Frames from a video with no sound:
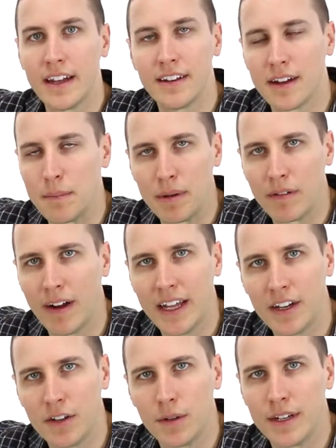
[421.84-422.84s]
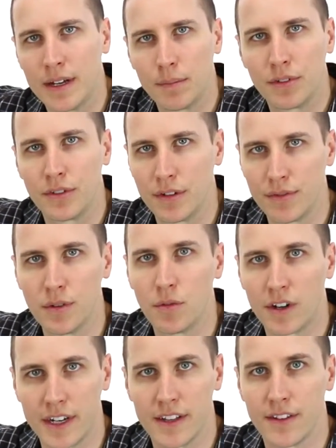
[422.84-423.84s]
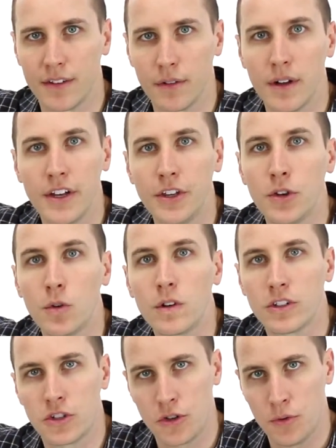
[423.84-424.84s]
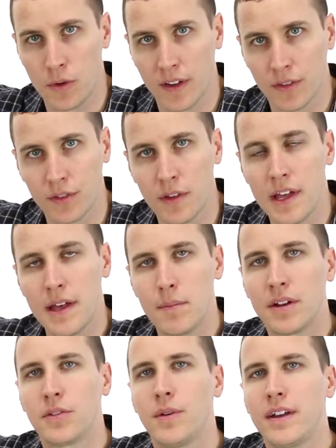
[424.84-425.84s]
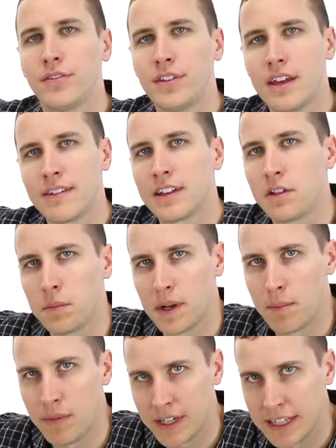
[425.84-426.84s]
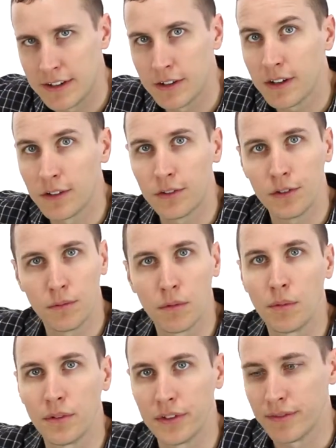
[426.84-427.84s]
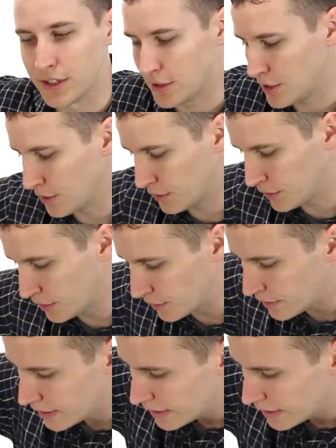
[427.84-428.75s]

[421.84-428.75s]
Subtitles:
and dump it right into a dumpster if you wanted to. Your choice. But it's a way of saving a little bit of money on consumables if you choose to.